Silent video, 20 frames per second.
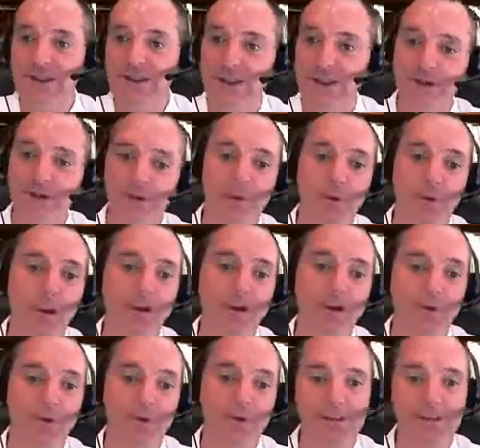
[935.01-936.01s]
and then you're
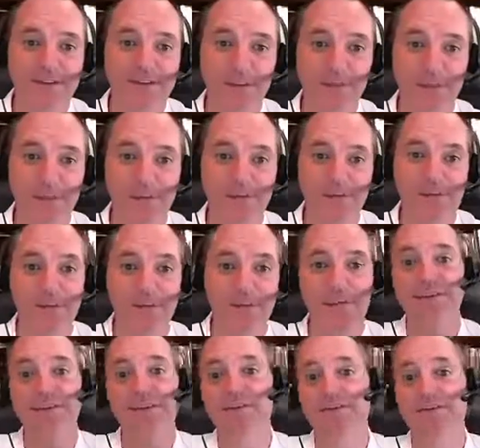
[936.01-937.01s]
rendering it separate,
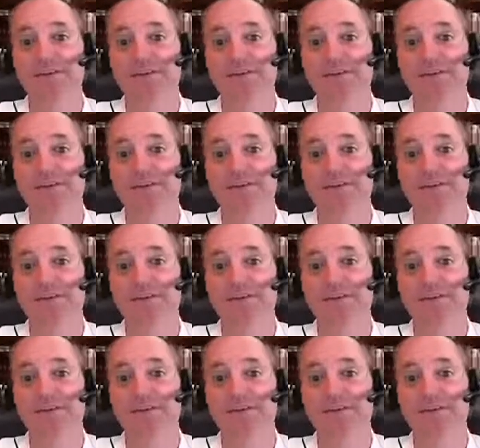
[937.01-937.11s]
versus